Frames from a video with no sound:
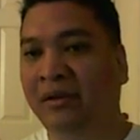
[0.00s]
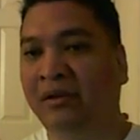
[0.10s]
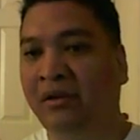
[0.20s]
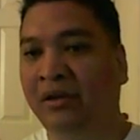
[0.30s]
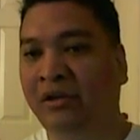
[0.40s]

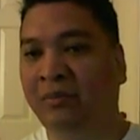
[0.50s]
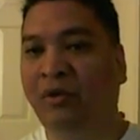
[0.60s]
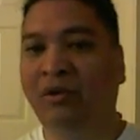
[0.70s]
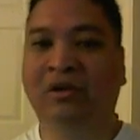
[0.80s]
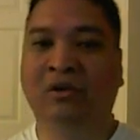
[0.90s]
So I use
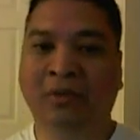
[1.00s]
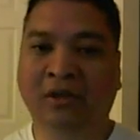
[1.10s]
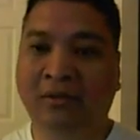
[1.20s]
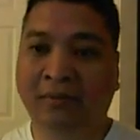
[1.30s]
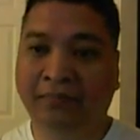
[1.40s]

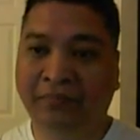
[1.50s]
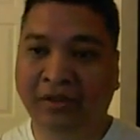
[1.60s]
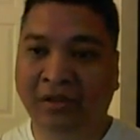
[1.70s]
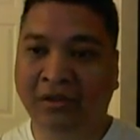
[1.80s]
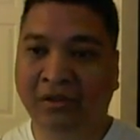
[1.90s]
polynomial.
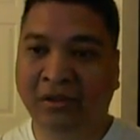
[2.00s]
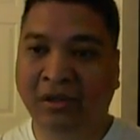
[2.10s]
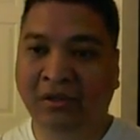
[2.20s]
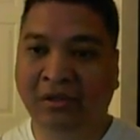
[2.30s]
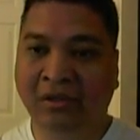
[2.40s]
I just
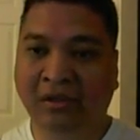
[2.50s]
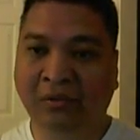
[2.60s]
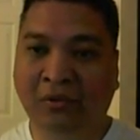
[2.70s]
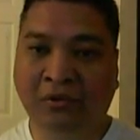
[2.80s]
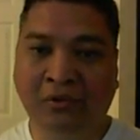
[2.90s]
change the
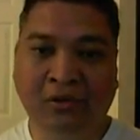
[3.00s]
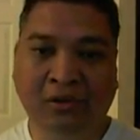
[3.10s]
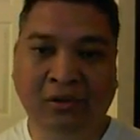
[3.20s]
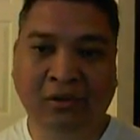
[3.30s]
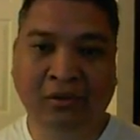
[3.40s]
order
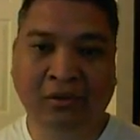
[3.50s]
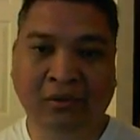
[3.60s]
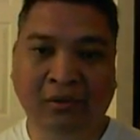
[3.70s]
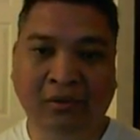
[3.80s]
to